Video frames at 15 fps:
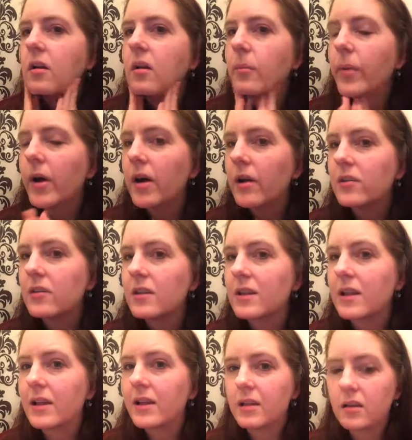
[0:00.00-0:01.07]

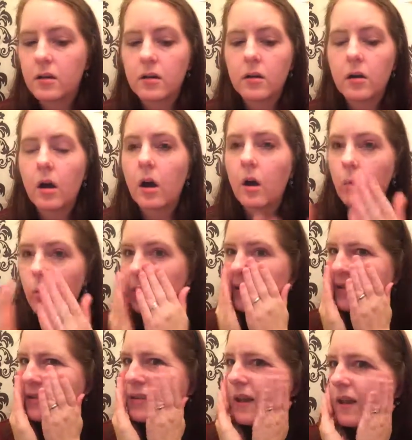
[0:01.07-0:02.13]
personally, I wouldn't
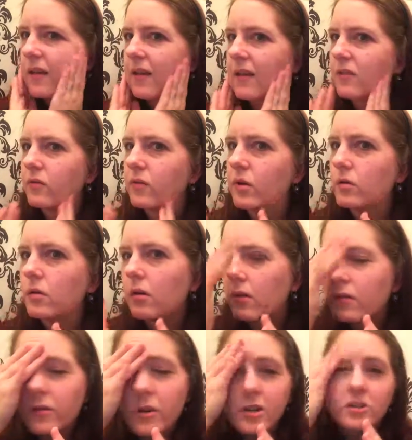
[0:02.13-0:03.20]
say that's full
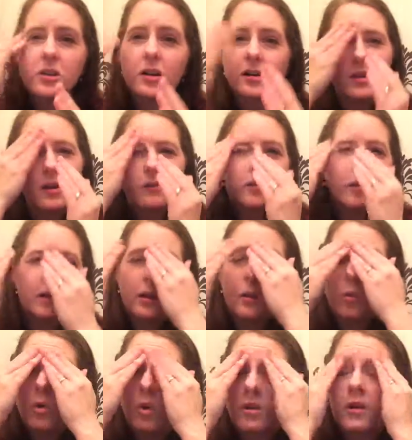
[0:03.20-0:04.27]
coverage. I definitely
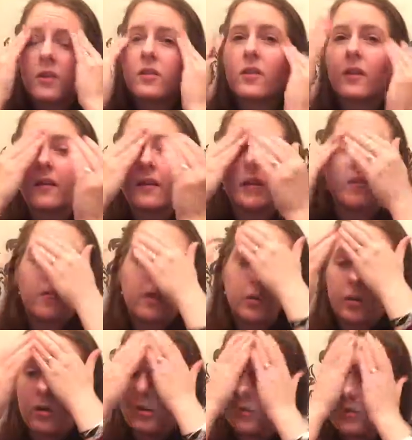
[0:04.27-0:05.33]
would not say that's full
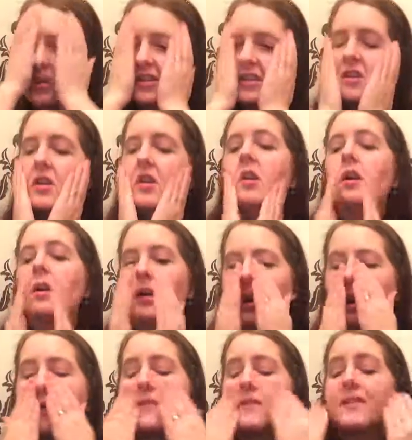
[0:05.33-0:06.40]
coverage.
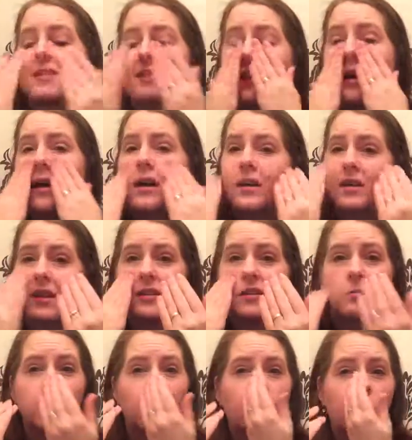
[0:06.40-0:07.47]
I'd say it's
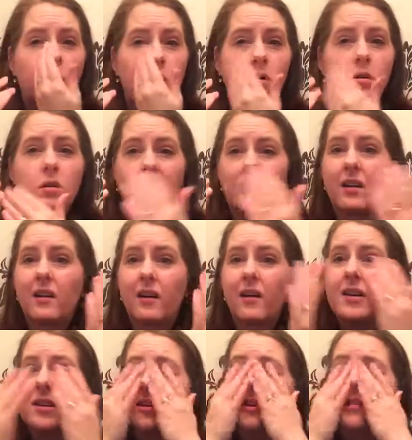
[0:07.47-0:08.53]
more
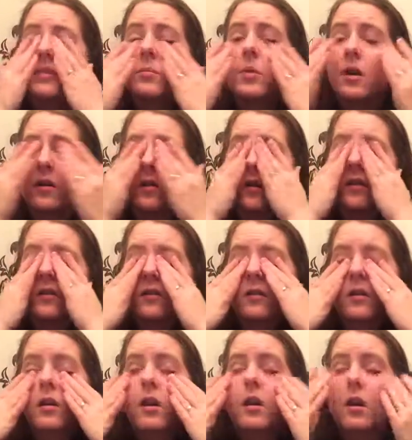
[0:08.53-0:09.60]
light, to be honest.
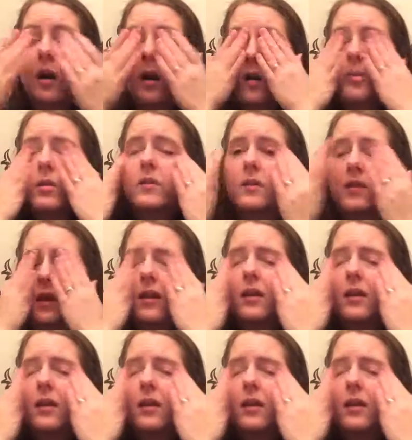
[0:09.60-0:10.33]
I would say